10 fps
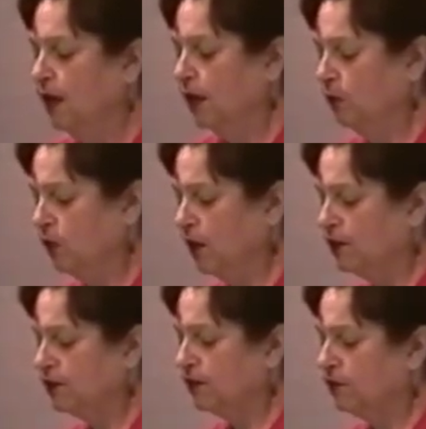It will
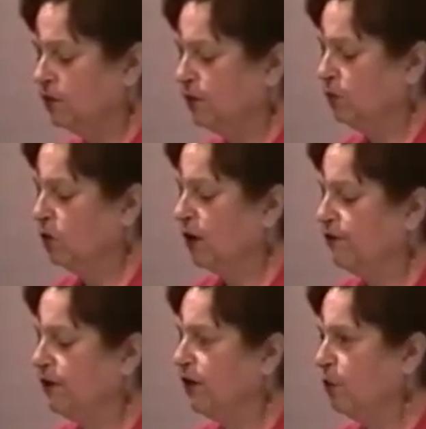also deploy
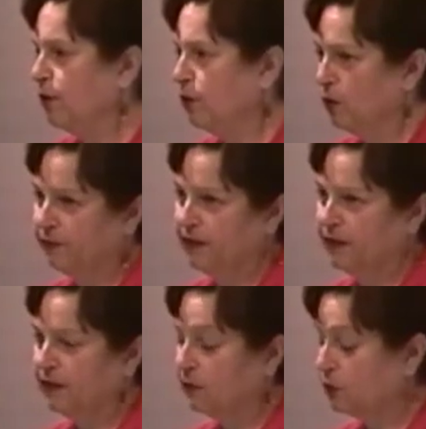video
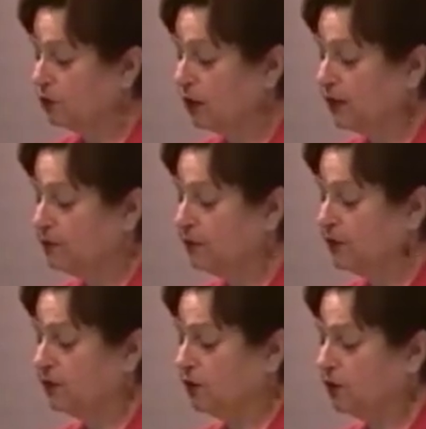equipment that will transmit
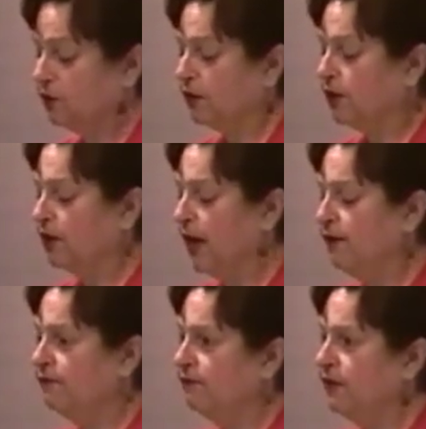to Earth a
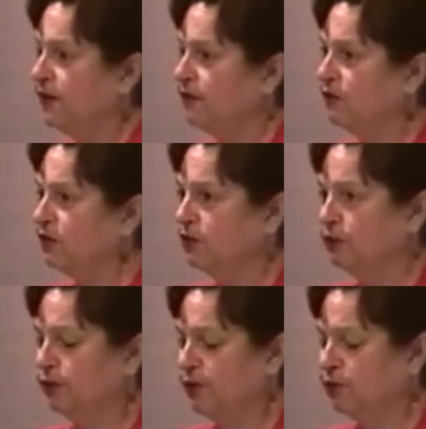live feed of the Lunar
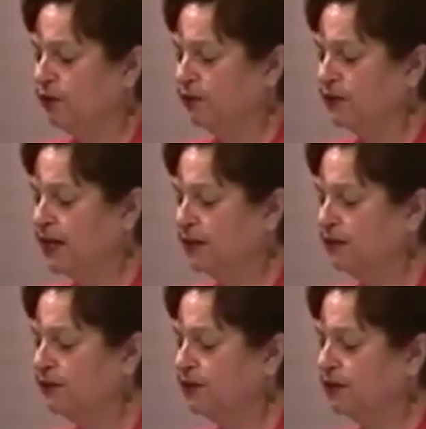Retriever's
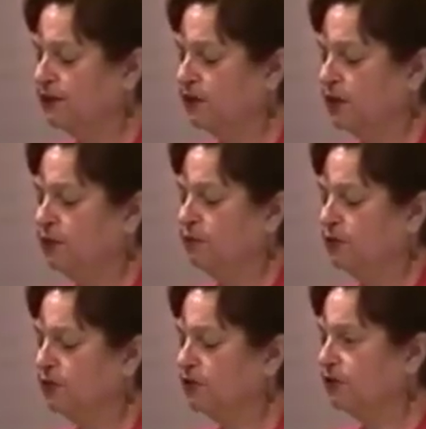activities on the
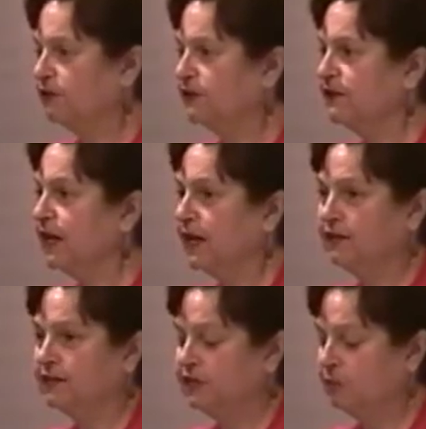Moon's surface and
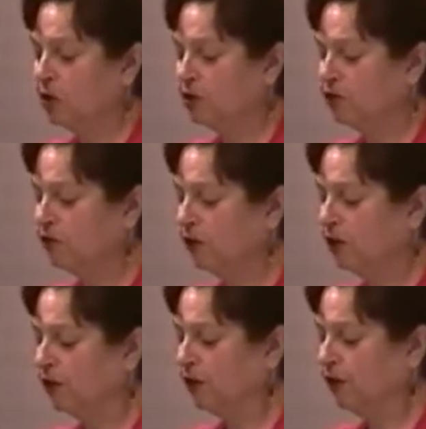its departure for
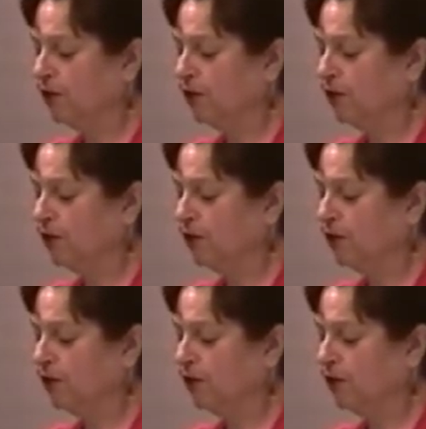Earth.